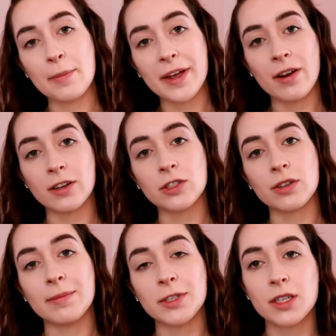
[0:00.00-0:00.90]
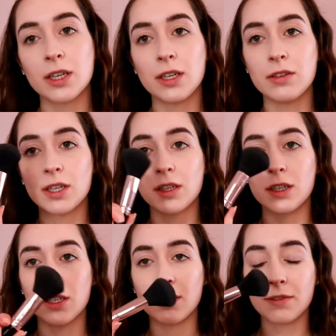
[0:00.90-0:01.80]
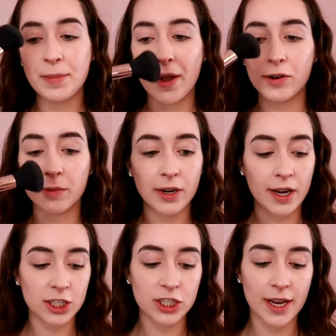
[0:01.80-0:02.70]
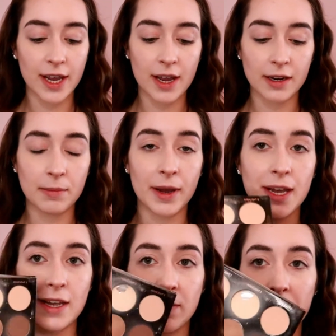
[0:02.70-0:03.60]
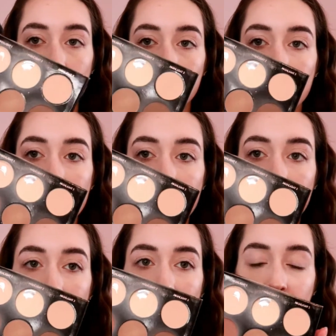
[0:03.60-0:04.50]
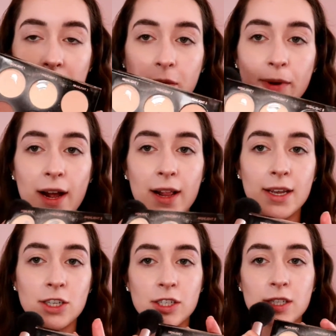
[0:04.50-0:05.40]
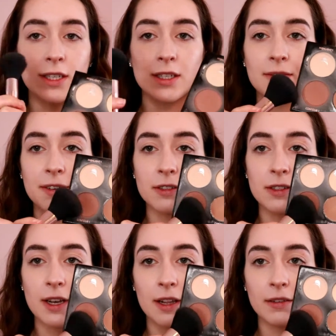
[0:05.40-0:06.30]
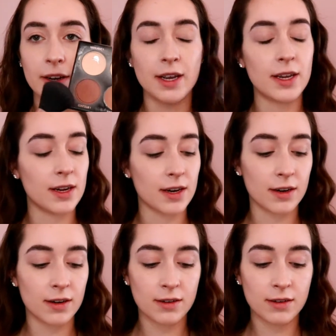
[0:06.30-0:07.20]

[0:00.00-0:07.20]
my contour, I'm just going to use a little powder brush and my IBY Beauty contour palette, just this first color right here,